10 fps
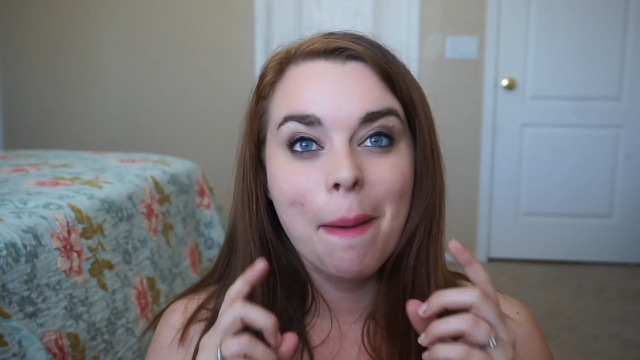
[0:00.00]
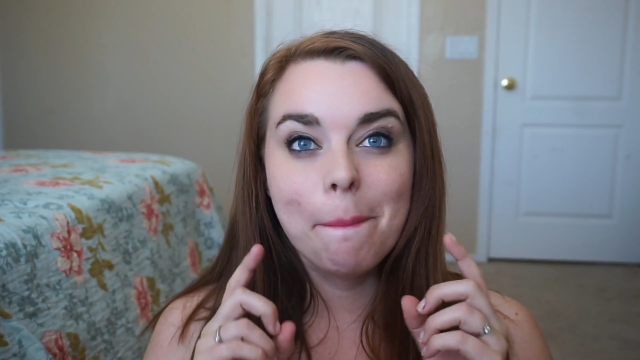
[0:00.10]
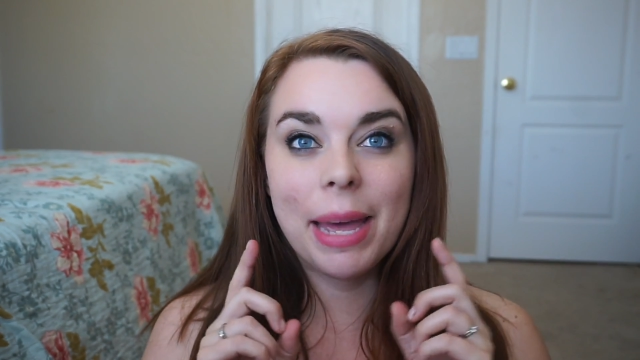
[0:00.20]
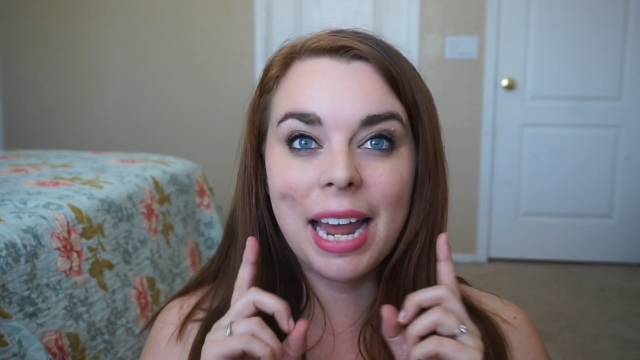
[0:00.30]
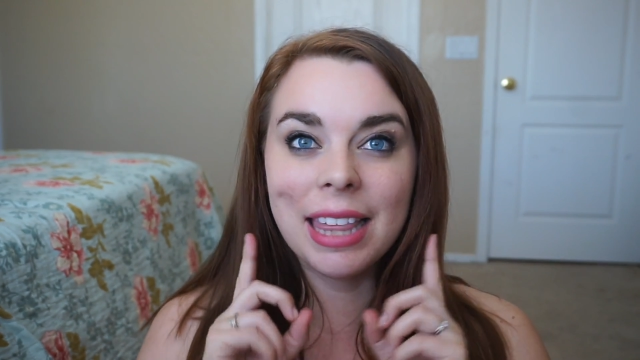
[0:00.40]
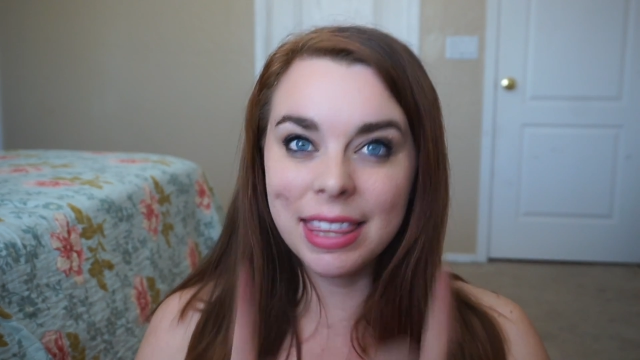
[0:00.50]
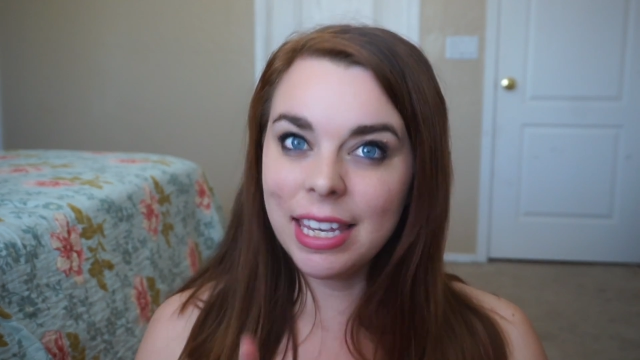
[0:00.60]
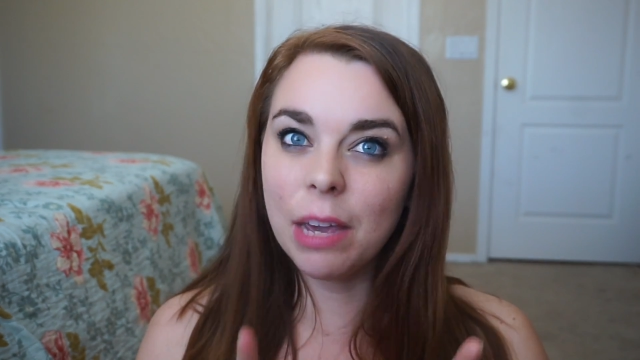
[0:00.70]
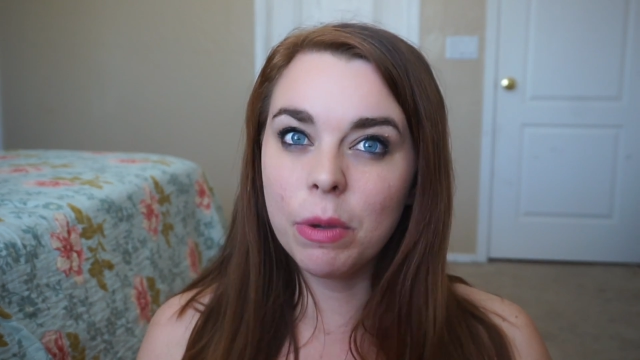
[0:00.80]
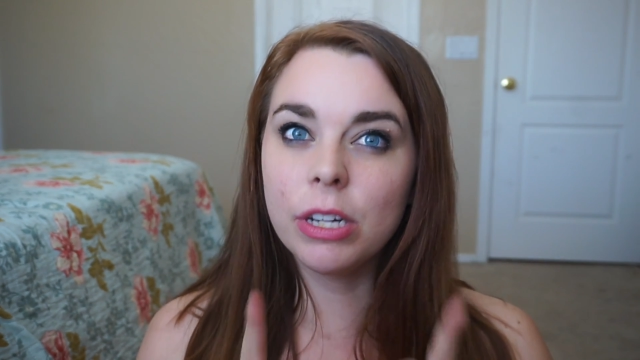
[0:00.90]
but I think
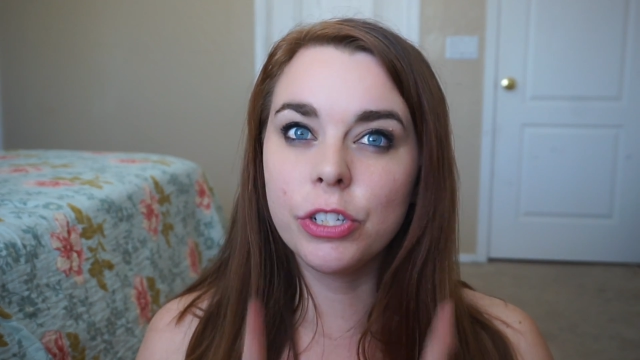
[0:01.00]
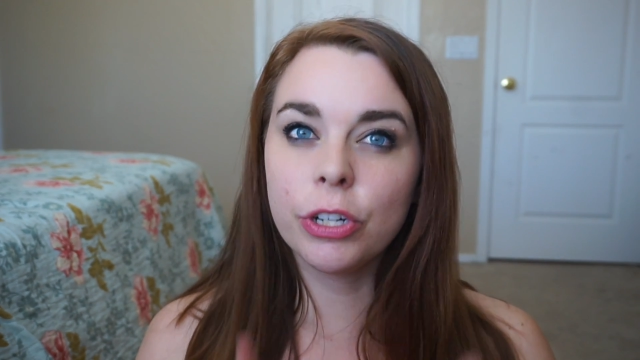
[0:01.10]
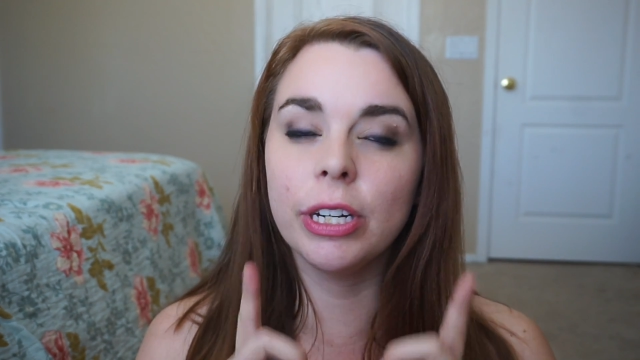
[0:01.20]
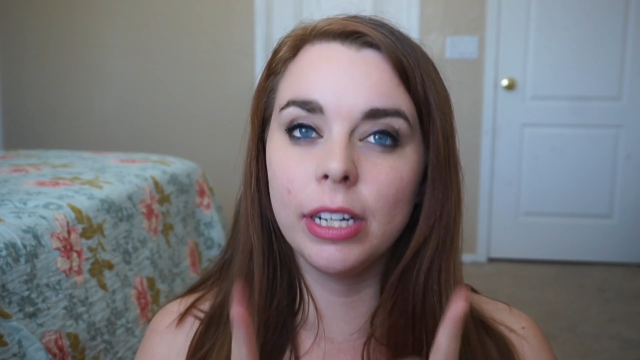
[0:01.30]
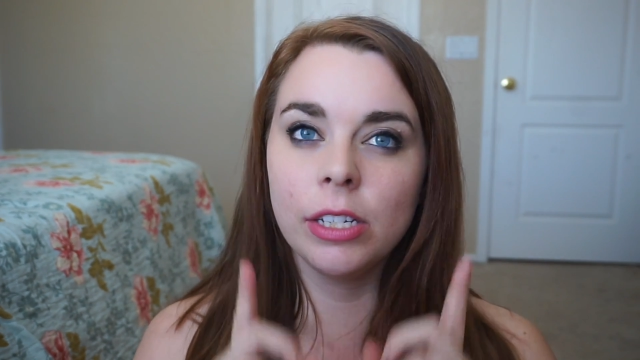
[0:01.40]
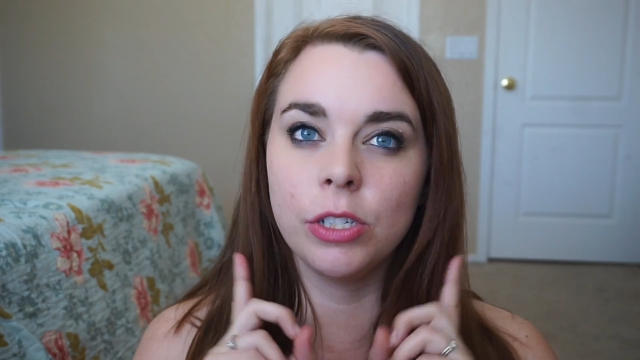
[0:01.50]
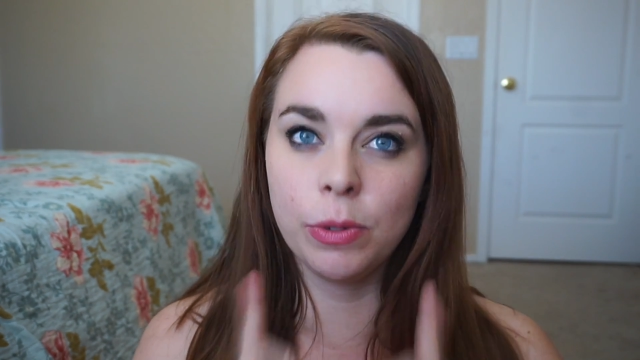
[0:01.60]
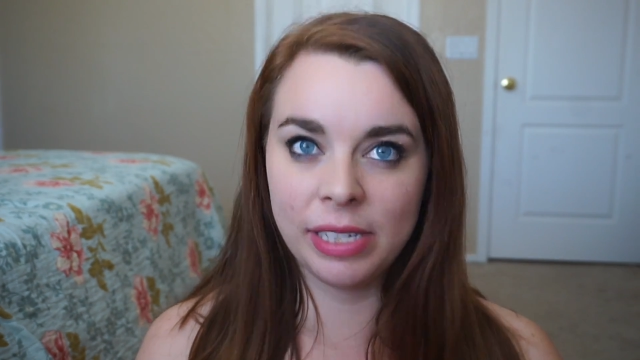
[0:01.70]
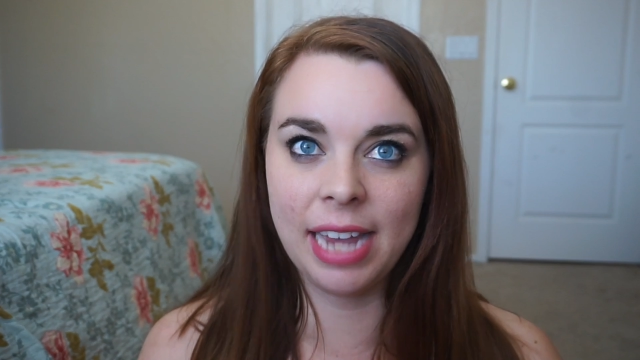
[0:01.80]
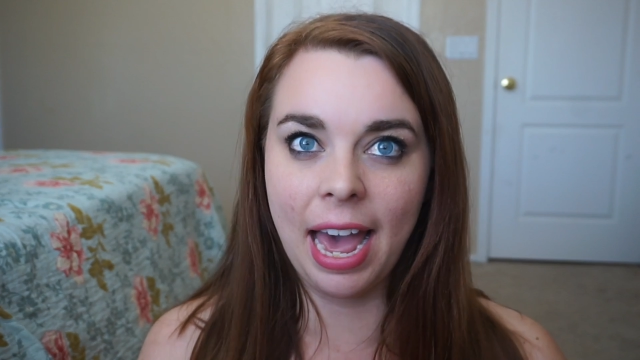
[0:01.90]
I want to turn it into
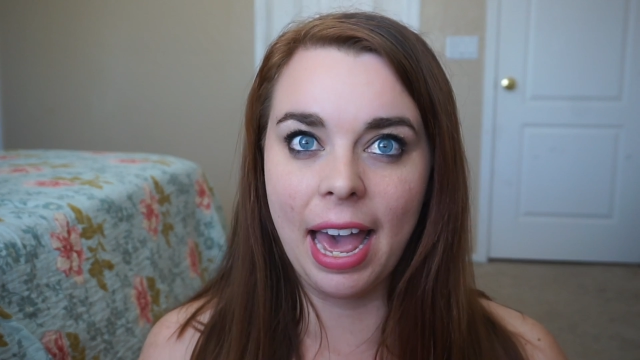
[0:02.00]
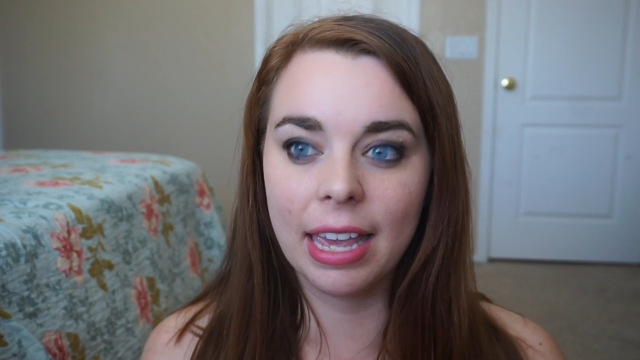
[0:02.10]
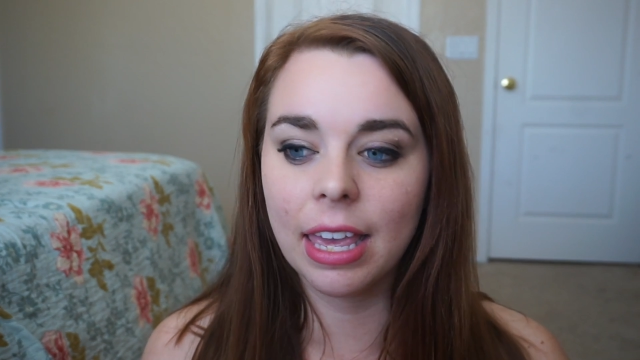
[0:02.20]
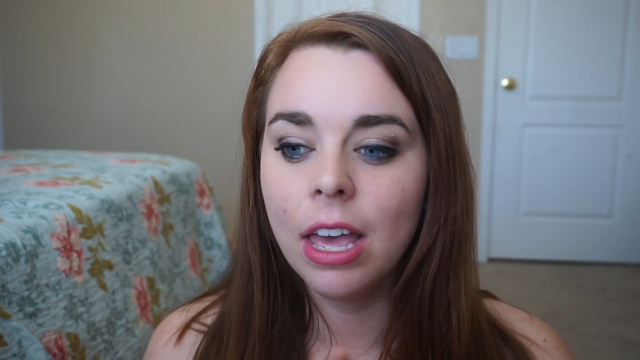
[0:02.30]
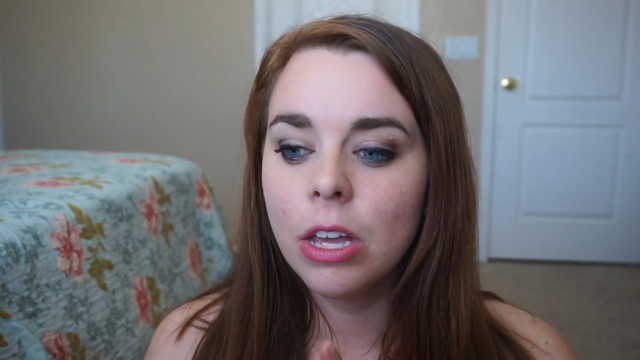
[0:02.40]
a tag.